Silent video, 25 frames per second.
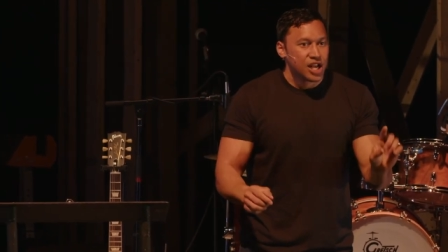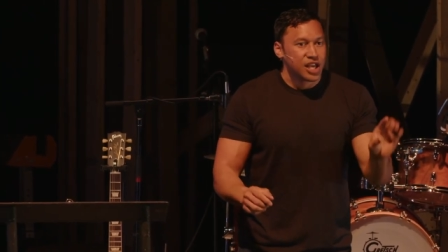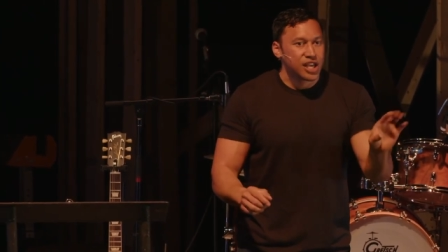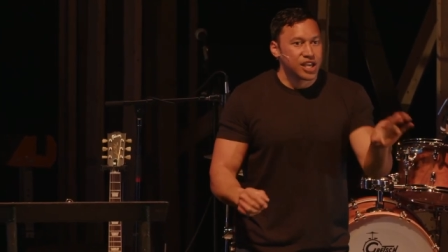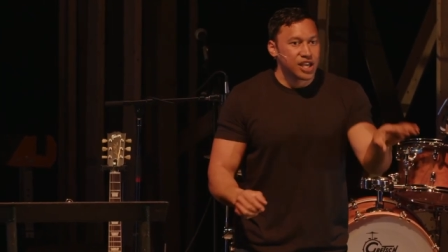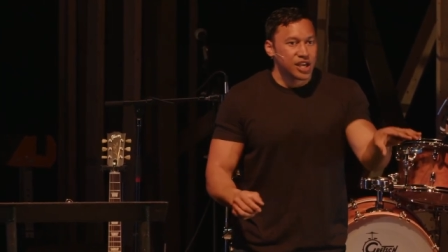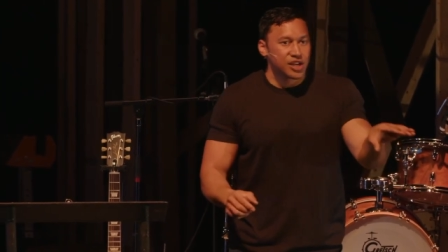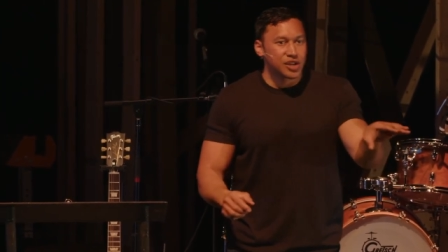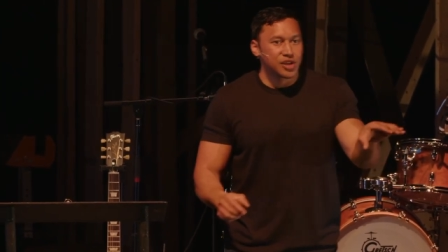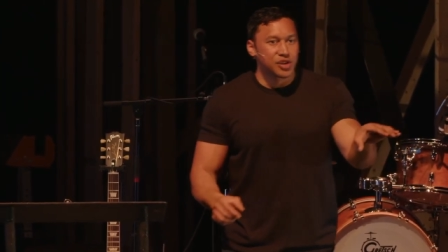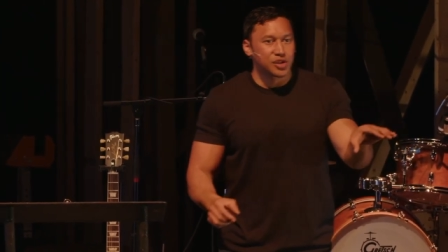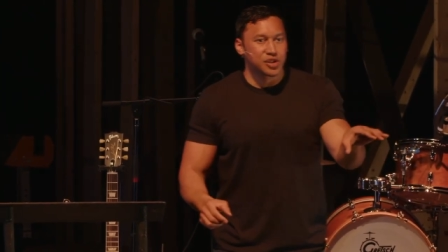
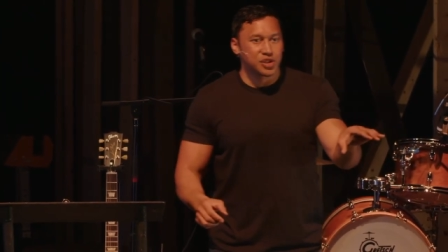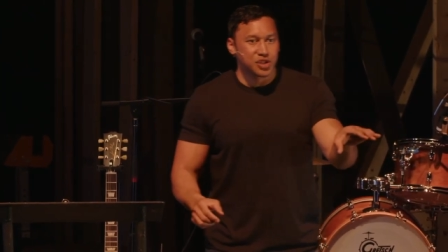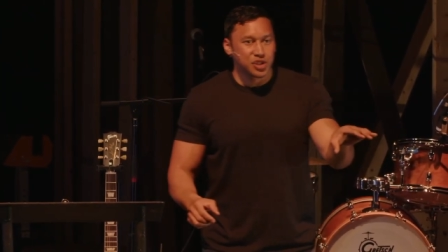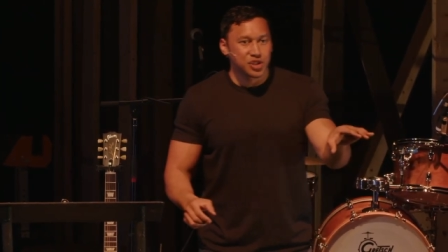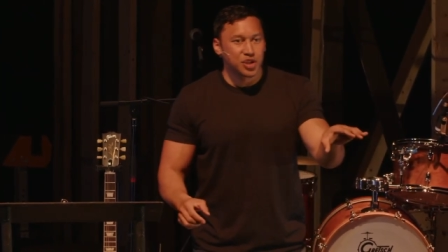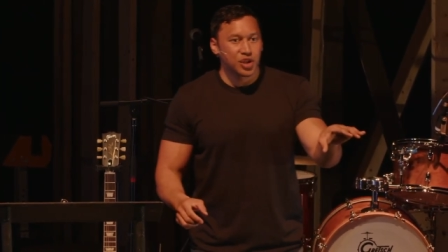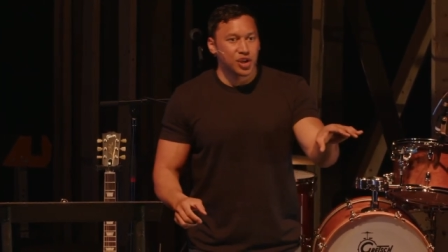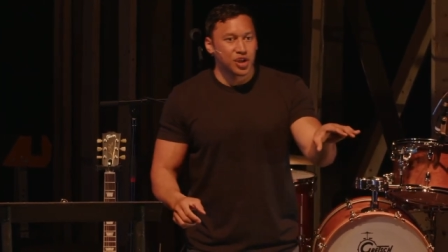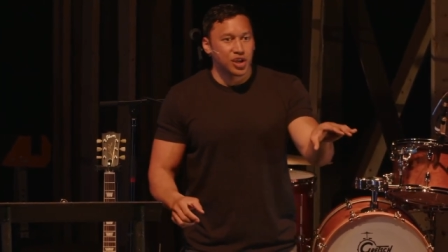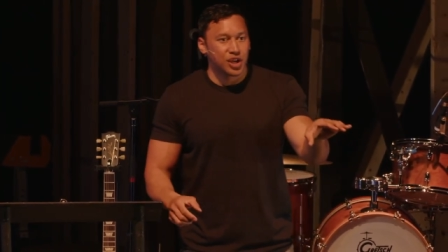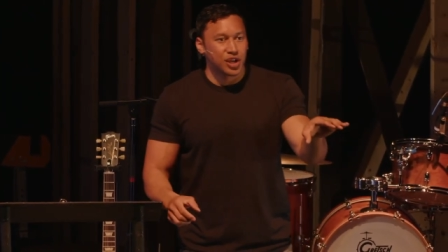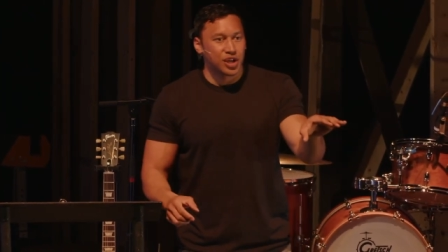He
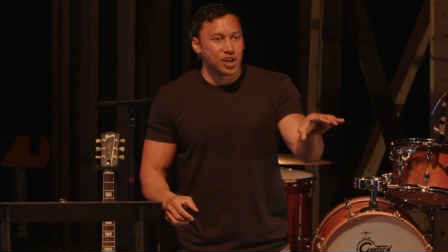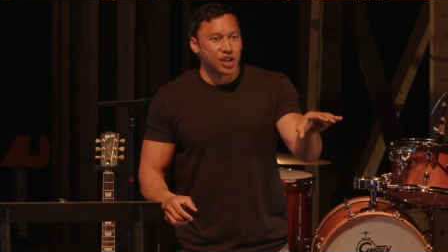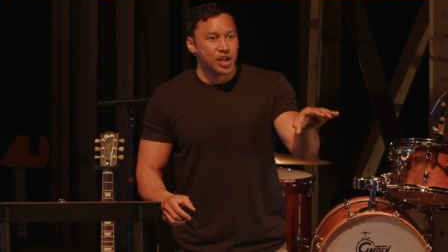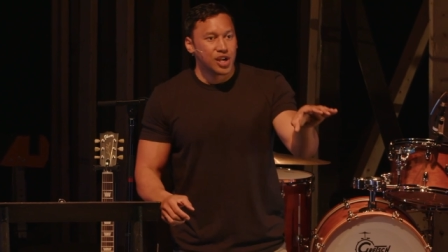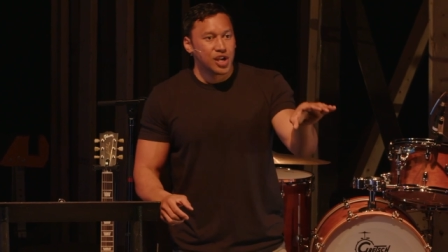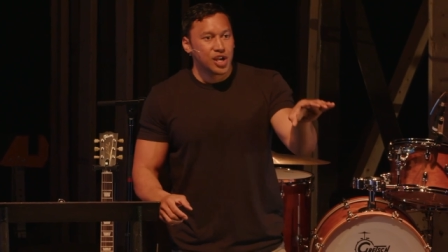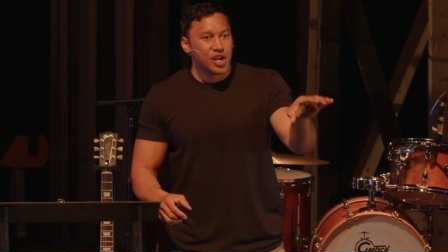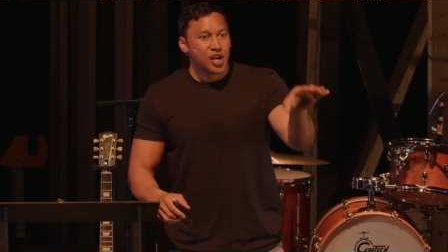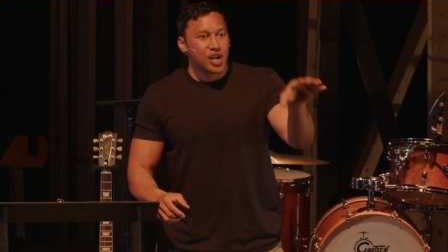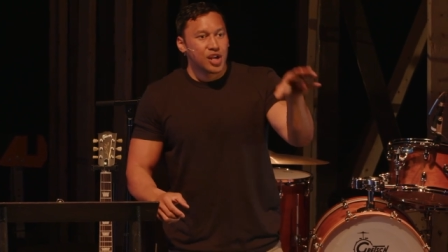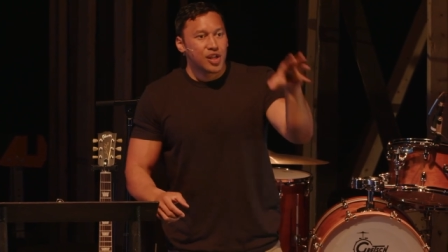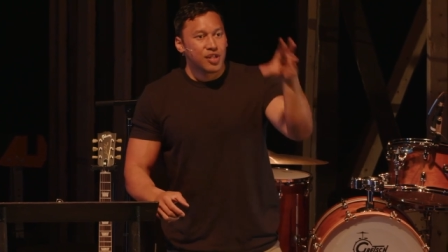understood
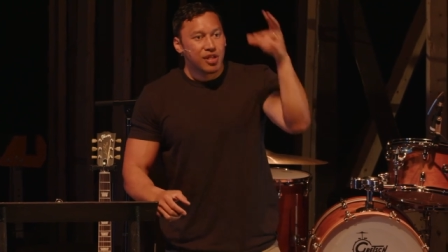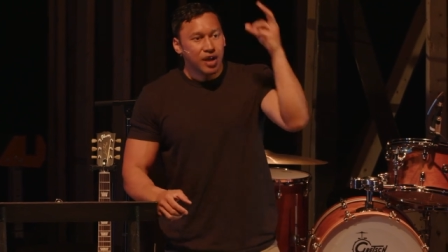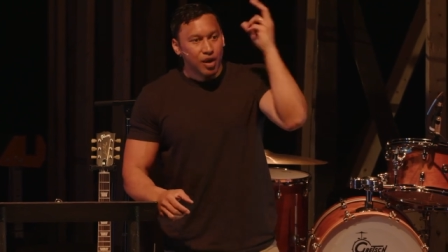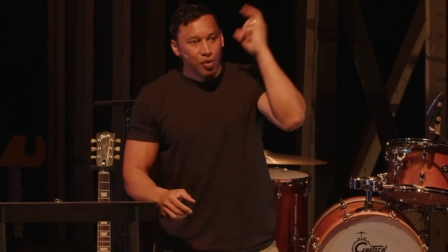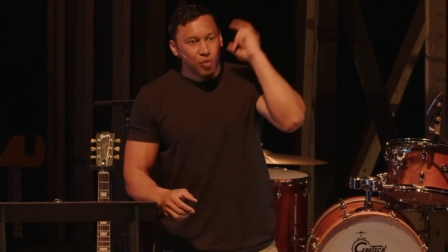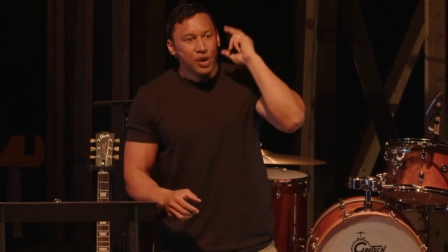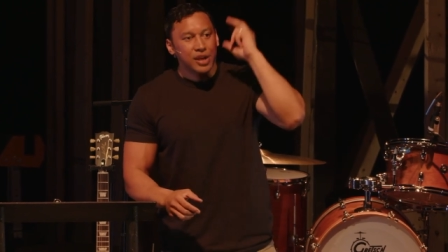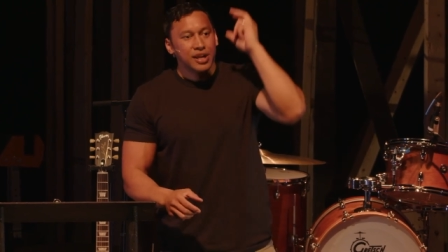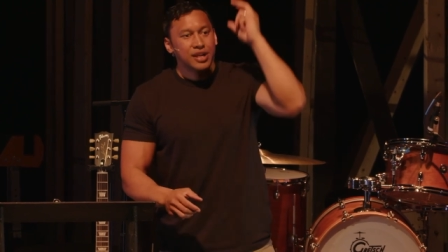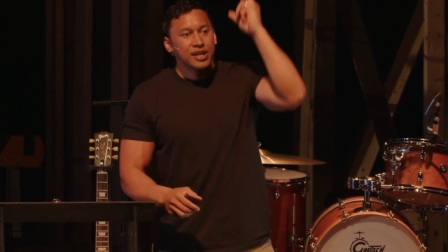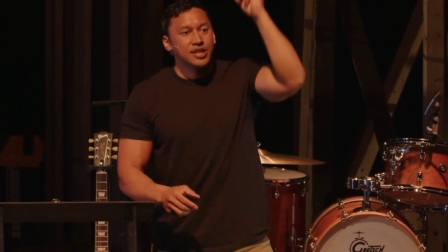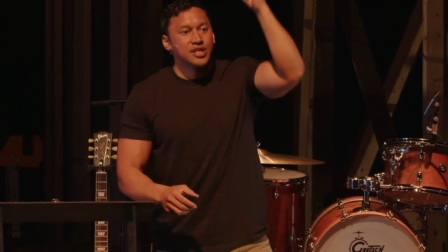
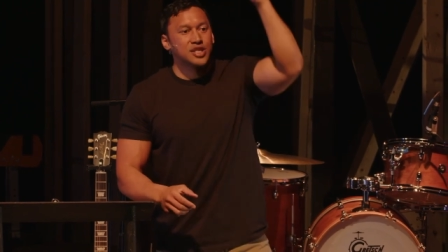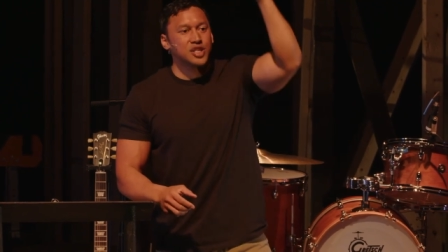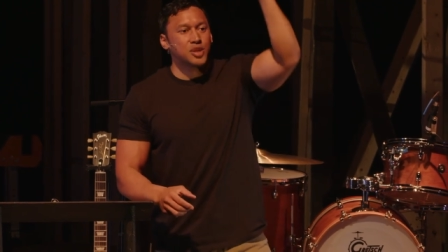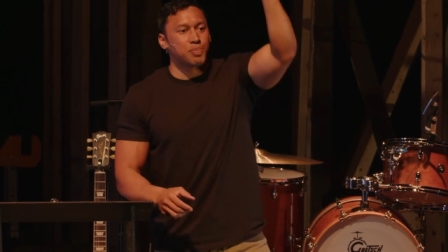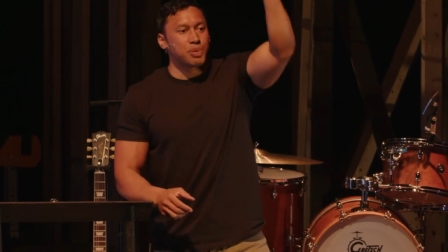that when his